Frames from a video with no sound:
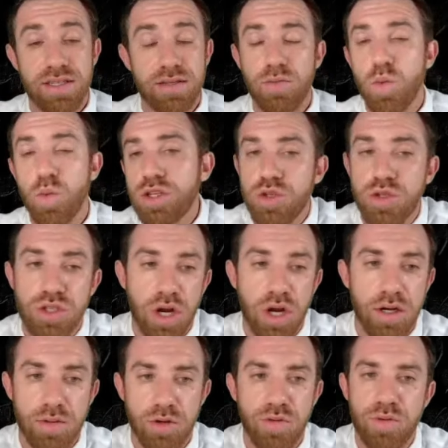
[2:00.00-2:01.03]
And once you
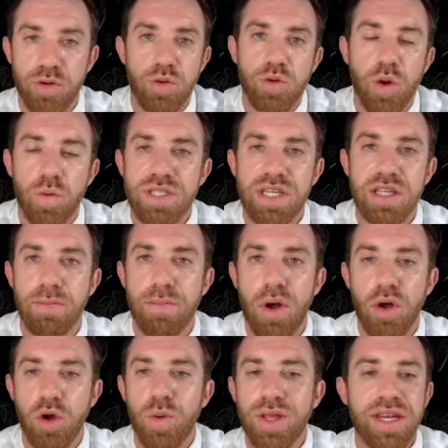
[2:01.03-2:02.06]
start, you, you don't see the
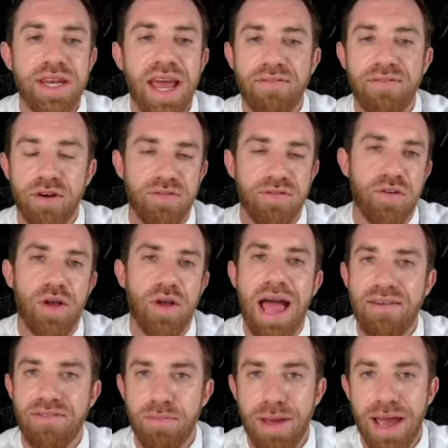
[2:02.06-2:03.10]
ball go in the net for a full
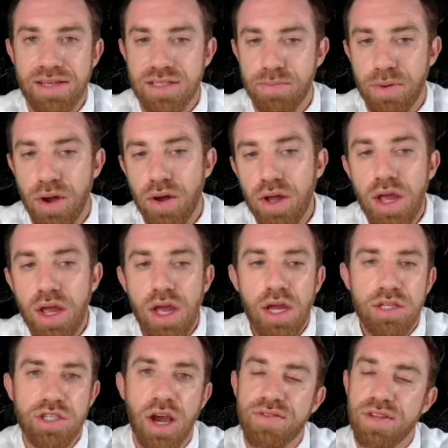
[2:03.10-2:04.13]
half of basketball
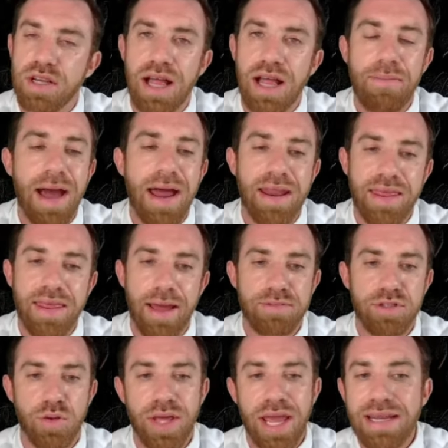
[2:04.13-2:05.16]
tough to climb out of that.
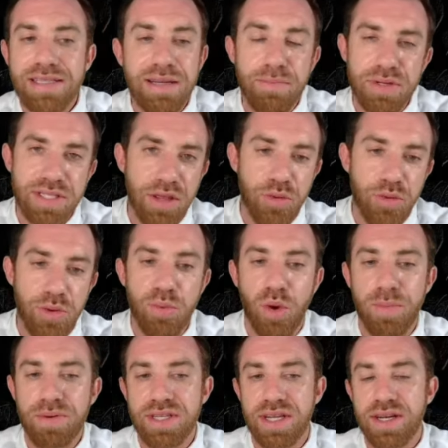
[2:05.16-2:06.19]
So the 18% three point
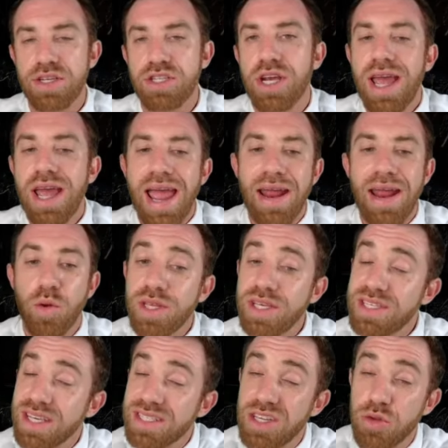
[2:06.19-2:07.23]
percentage and only
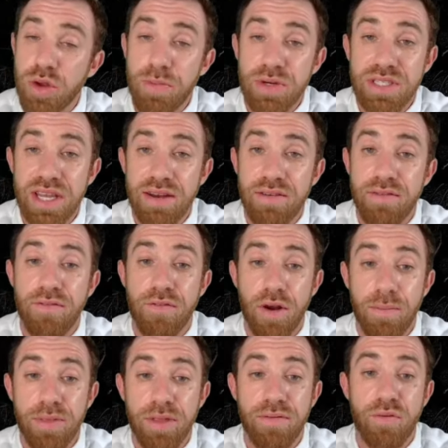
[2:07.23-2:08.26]
63%
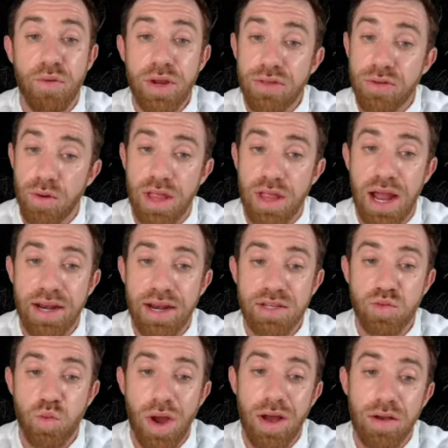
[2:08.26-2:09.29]
from the free throw line as
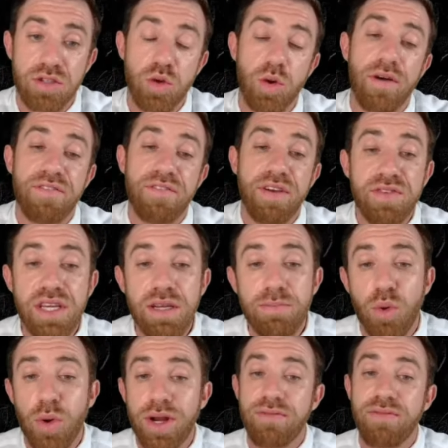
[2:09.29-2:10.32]
well. So a 15
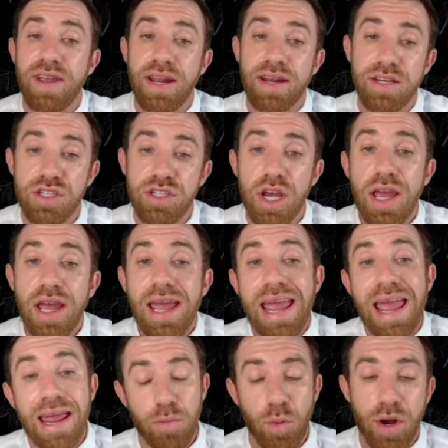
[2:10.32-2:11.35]
point advantage
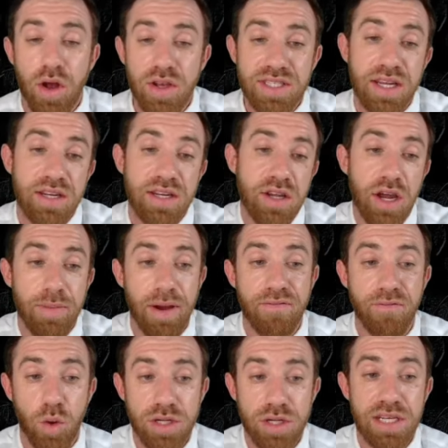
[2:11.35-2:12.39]
at, when all said and done, about
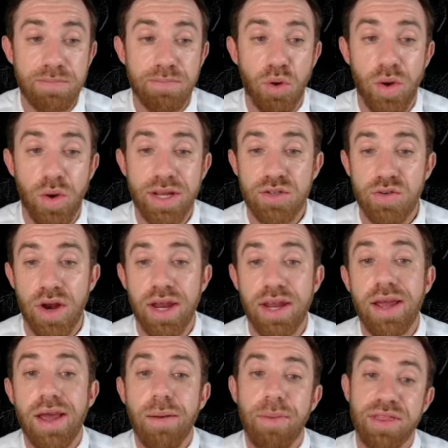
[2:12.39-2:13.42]
14 points, right?
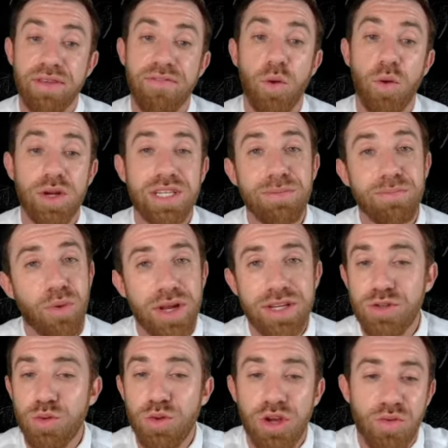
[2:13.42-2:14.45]
But the 14 points,
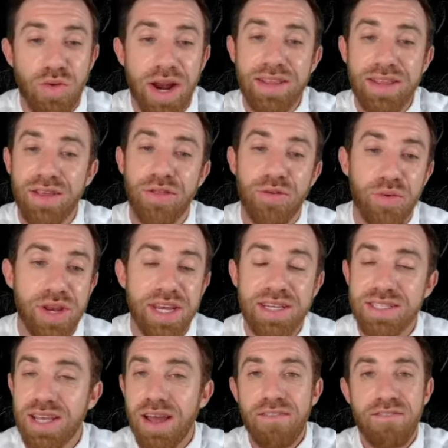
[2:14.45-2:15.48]
you look right at the
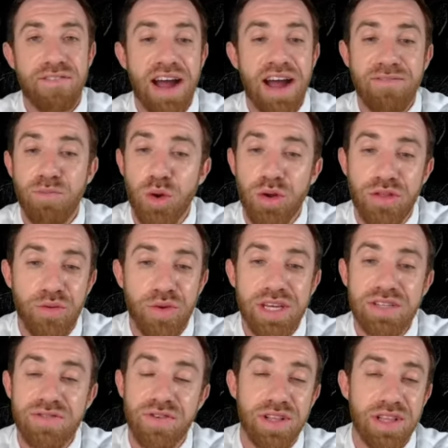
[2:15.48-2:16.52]
threes. Five more
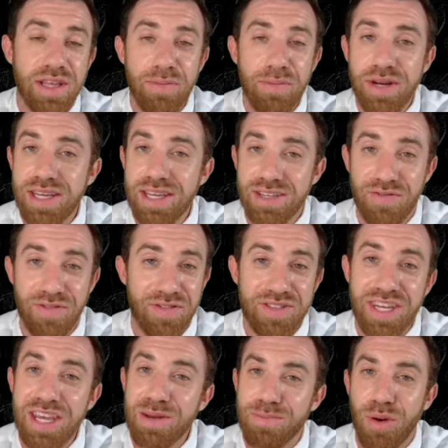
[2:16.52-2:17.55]
threes for the Liberty is
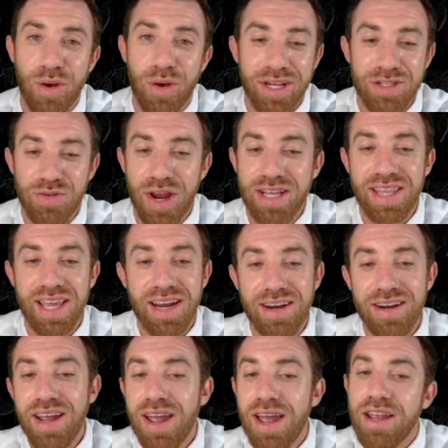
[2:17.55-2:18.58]
15 points right
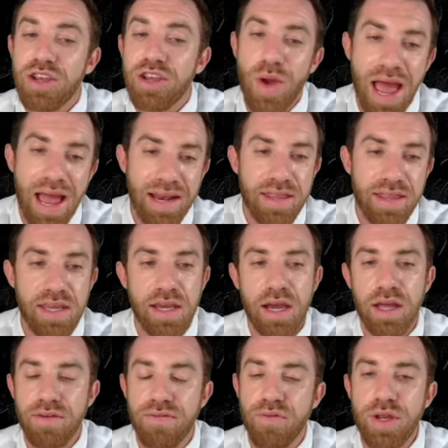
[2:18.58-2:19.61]
there. You add the uh,
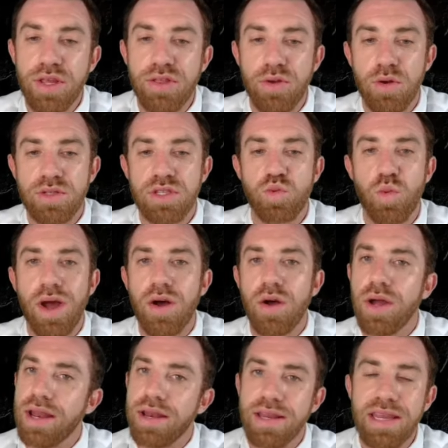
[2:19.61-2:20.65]
the free throws as well,
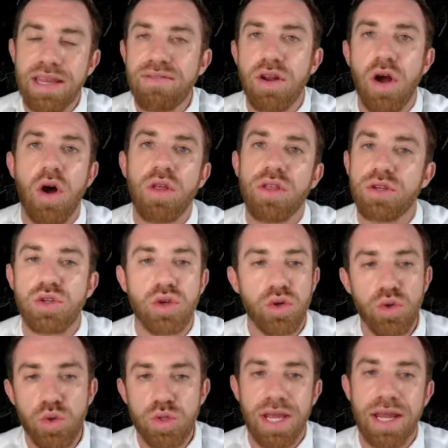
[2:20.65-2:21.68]
and even all the
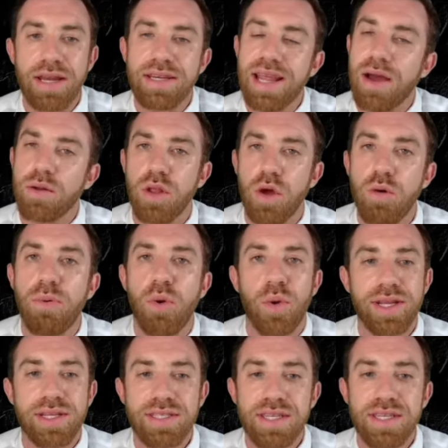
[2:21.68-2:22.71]
twos and down low
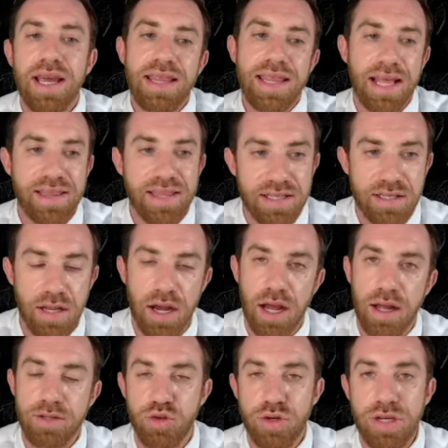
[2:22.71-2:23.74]
points that this
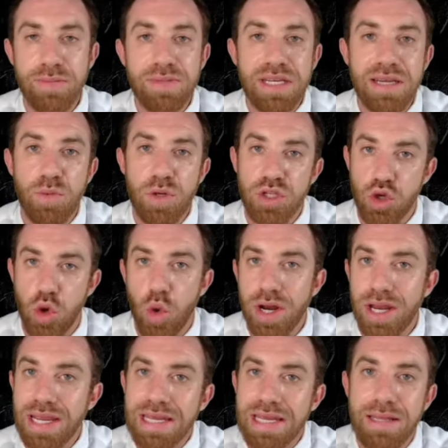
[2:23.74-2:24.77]
uh, Dream Team was
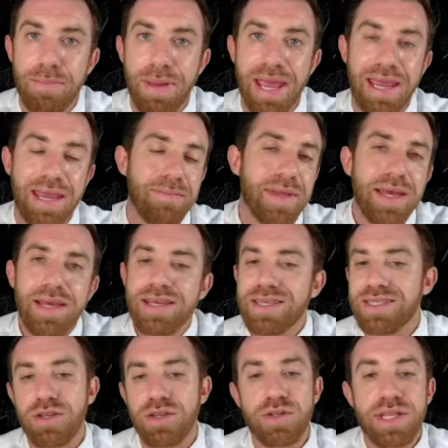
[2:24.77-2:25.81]
scoring in the paint
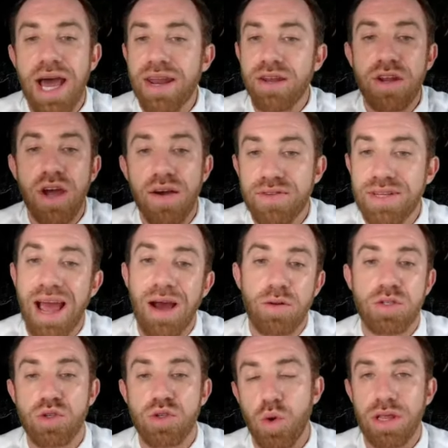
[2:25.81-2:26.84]
still not enough to
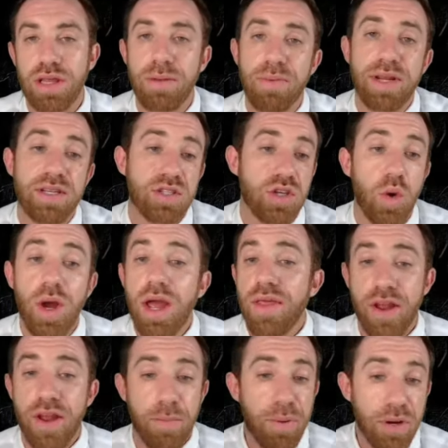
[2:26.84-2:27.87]
outscore the Liberty. So
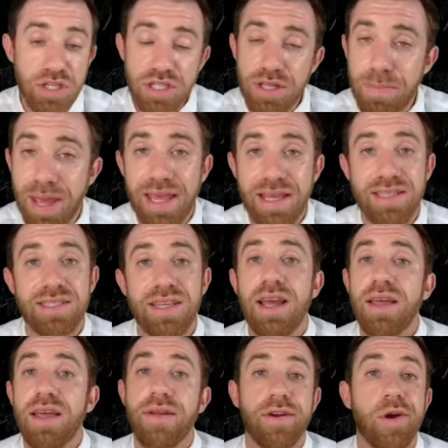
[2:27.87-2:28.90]
they're pushing the pace.
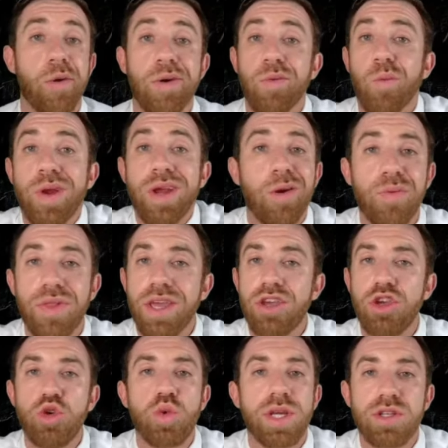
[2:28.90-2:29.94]
They're going, we don't think
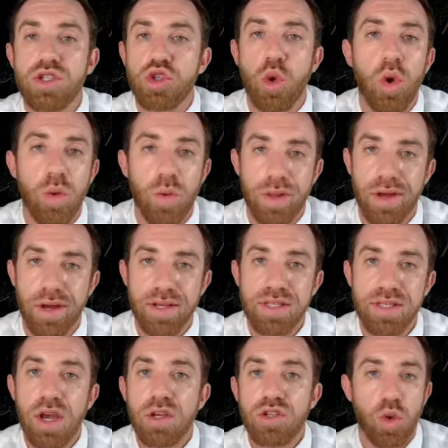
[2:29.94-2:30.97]
you can score with
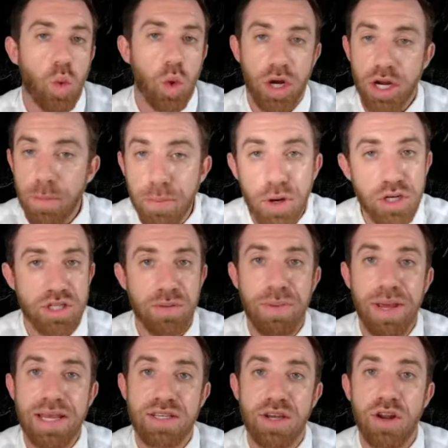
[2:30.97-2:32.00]
us. So we're going to push the
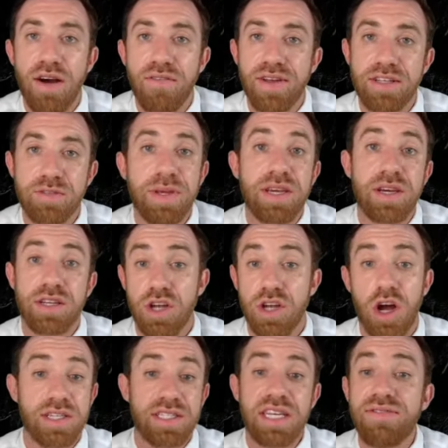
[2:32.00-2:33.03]
pace on offense because
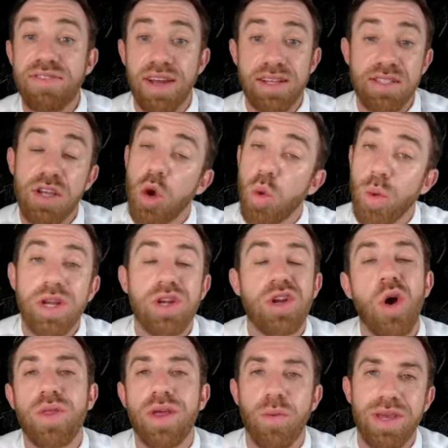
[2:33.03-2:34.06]
on defense, we
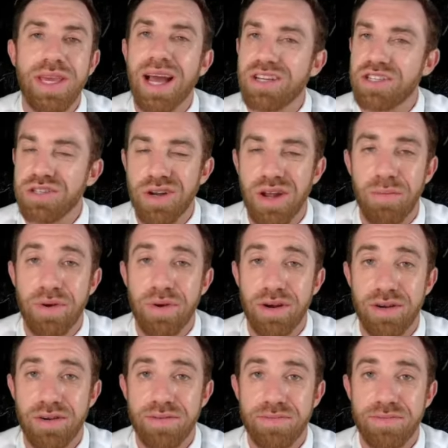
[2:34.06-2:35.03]
know that we got your number.